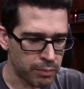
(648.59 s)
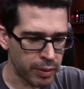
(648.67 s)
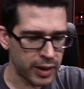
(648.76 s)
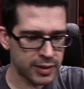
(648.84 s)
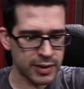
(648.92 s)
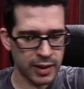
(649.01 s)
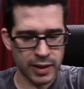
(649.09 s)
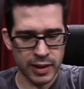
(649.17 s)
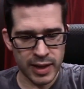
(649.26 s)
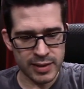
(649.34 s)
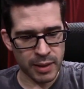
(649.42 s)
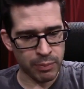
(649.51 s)
but
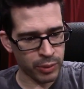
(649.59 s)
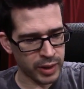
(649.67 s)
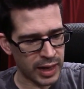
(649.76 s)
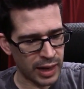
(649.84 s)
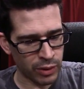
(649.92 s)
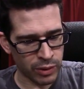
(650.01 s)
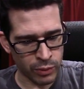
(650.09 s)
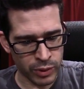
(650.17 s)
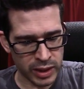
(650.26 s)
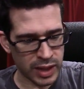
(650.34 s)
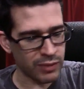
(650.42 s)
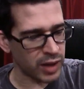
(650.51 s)
uh, as I pointed out,
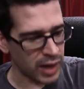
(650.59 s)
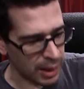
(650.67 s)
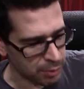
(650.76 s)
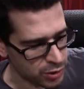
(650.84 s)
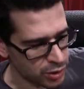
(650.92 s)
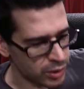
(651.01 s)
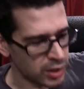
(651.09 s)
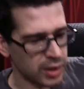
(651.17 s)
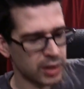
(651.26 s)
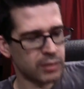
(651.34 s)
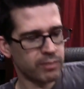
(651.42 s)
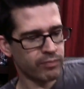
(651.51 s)
when given an
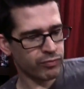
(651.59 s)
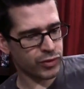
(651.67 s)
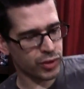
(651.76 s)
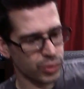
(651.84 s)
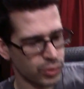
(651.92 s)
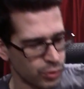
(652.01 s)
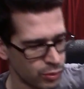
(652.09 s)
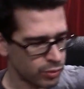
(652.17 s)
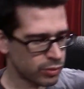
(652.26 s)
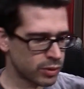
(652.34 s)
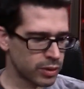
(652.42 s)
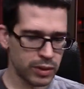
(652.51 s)
opportunity to